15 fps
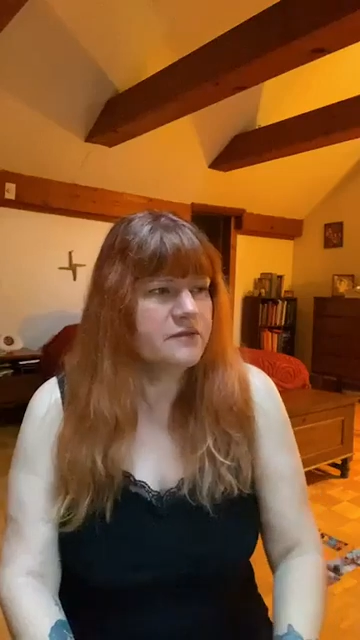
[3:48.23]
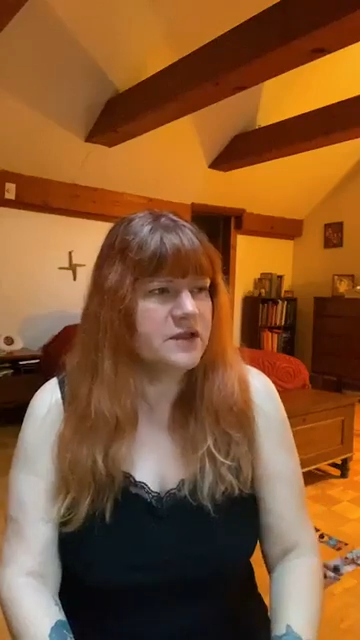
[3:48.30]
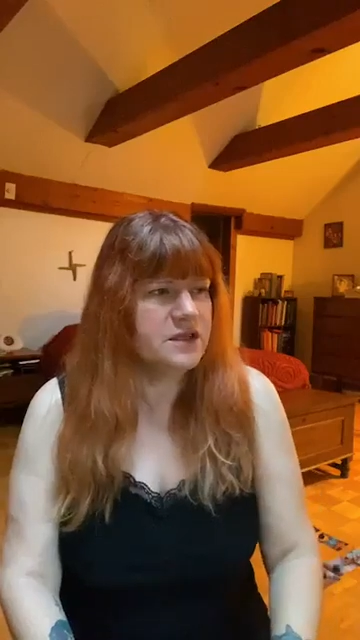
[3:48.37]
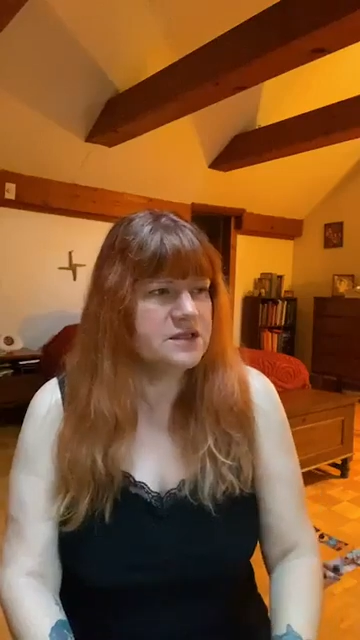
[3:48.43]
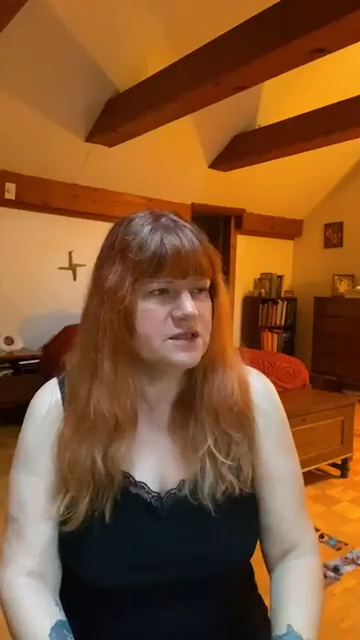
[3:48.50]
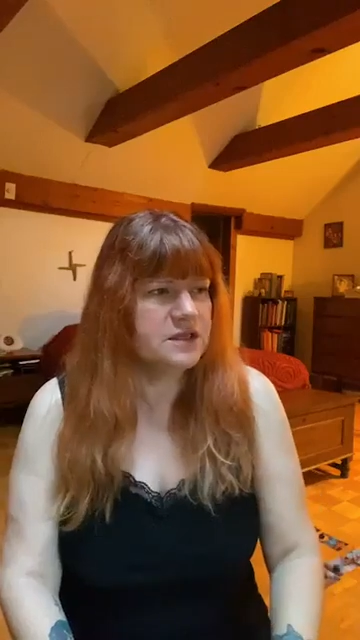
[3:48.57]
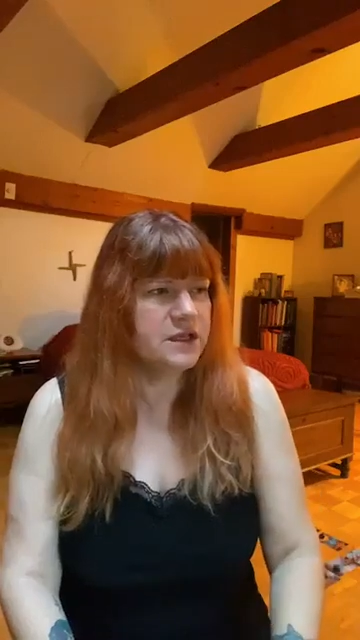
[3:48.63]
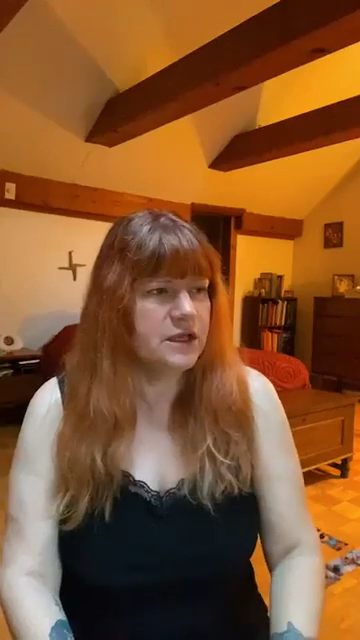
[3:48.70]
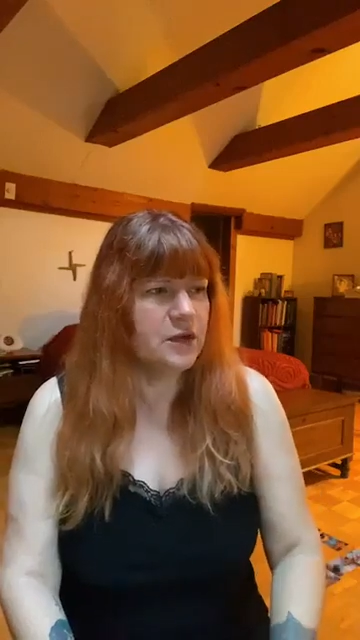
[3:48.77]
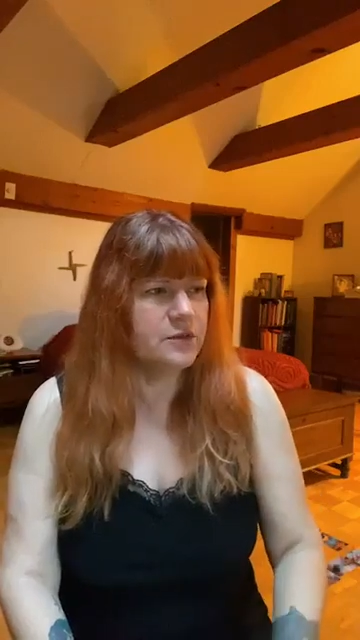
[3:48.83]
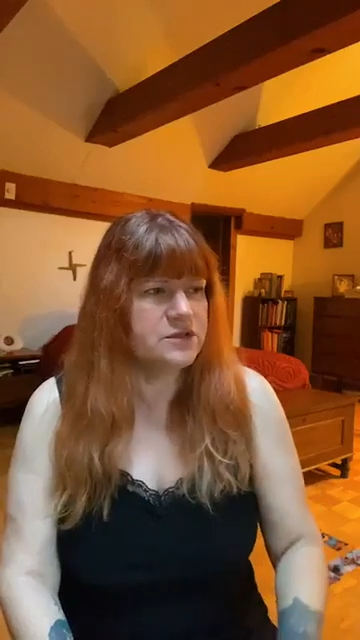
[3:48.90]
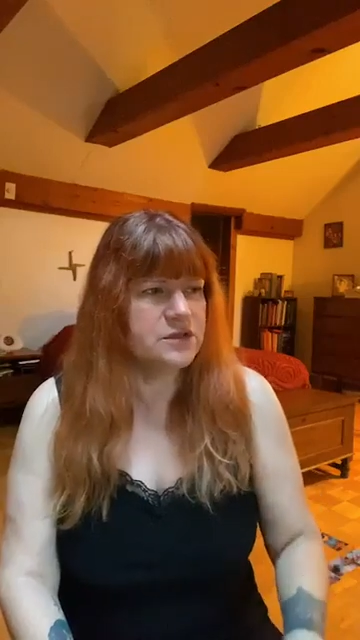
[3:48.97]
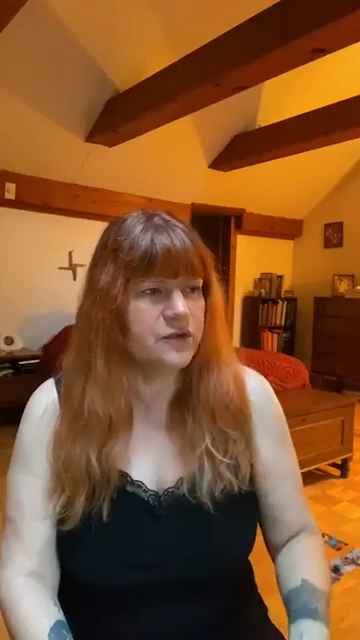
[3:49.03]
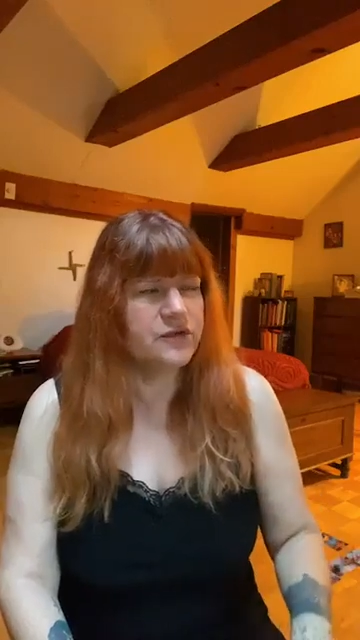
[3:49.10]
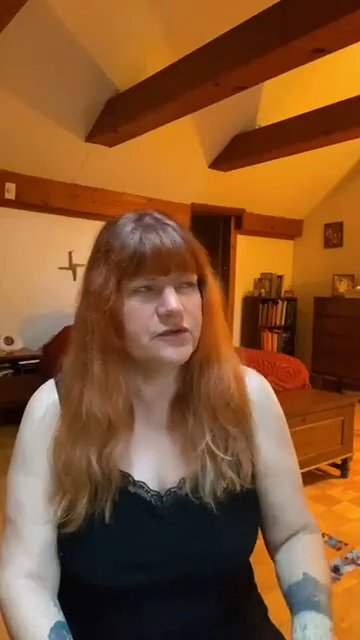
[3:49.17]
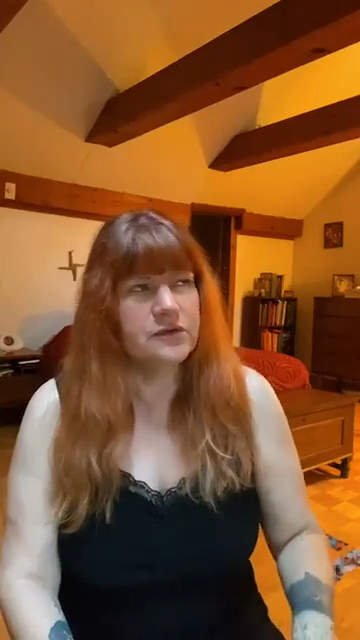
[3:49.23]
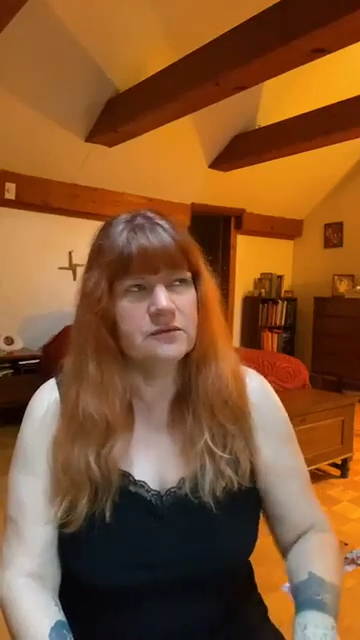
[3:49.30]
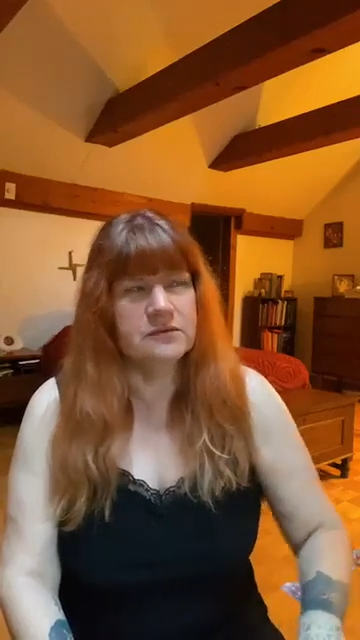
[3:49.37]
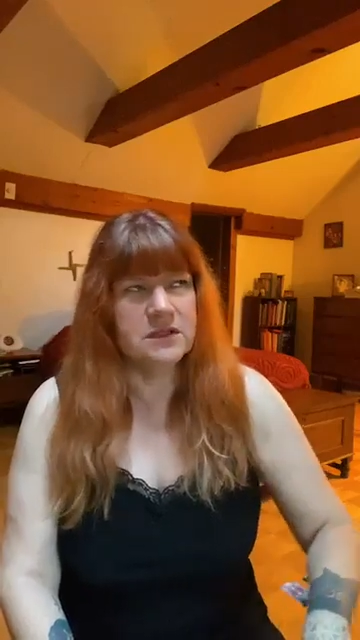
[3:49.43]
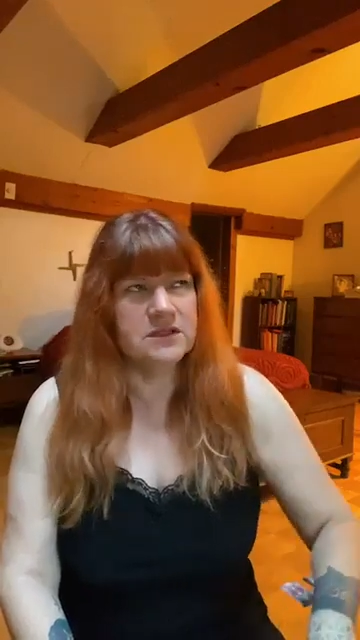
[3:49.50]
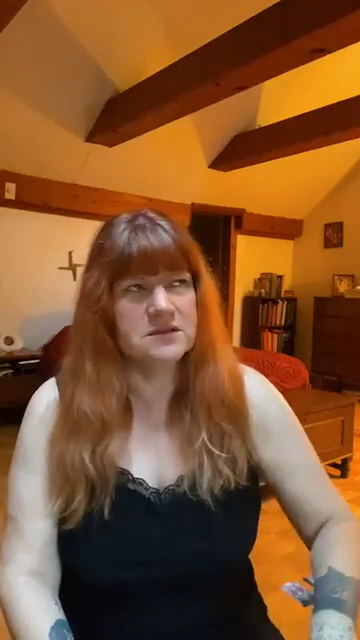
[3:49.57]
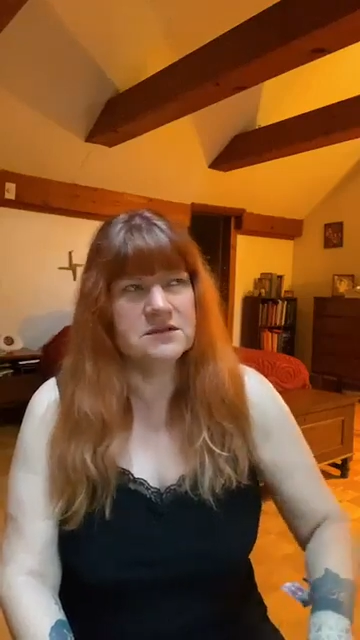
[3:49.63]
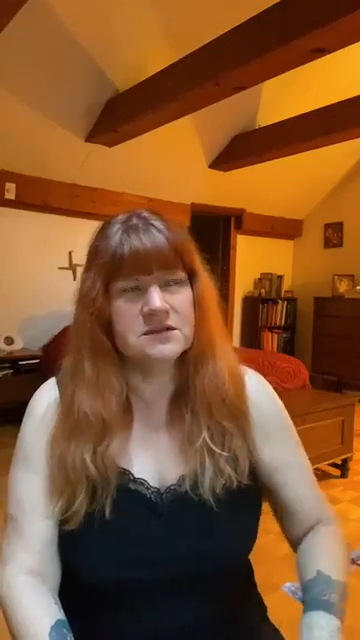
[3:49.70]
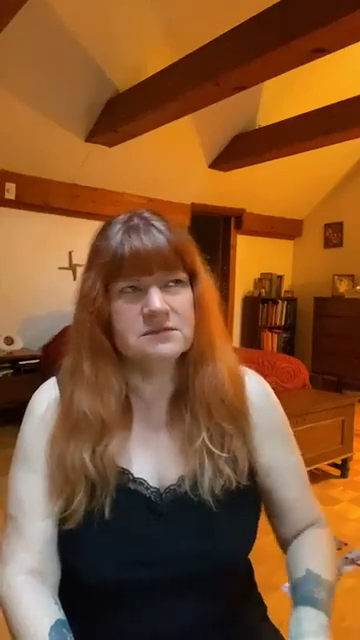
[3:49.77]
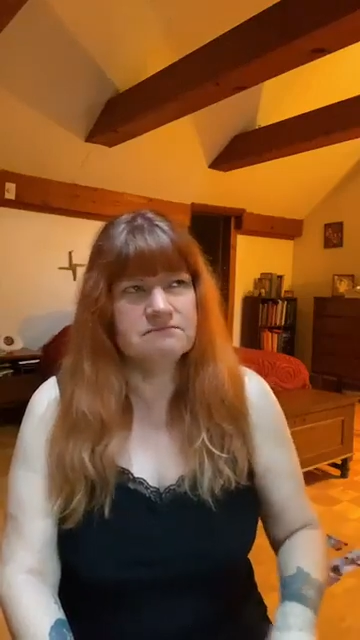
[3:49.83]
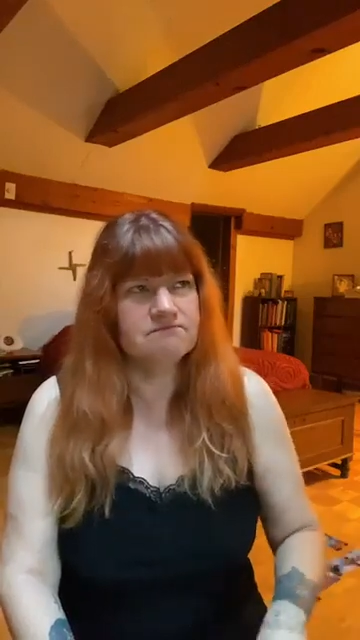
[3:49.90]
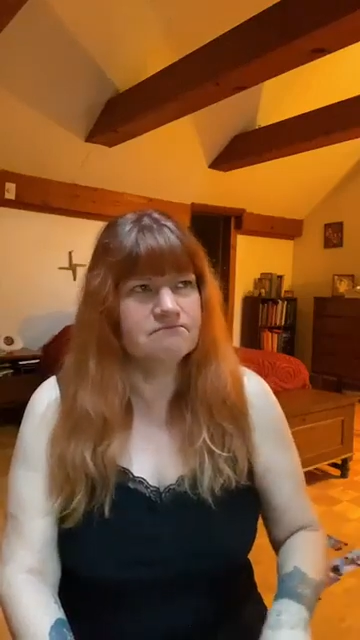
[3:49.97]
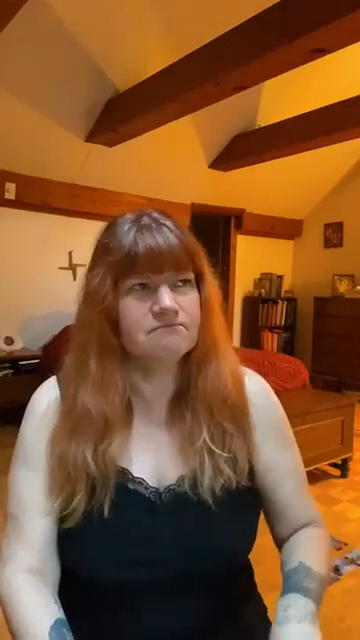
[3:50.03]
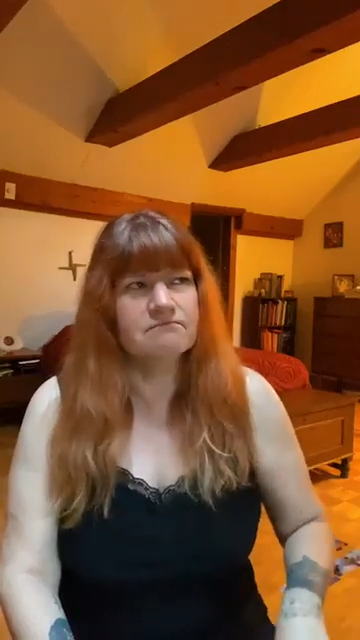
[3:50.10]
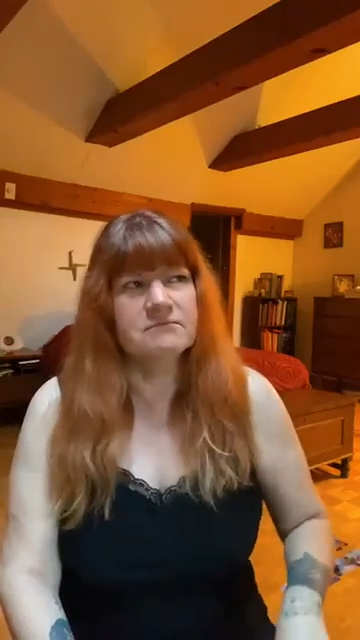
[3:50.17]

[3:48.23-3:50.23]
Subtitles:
Venus in Leo is also this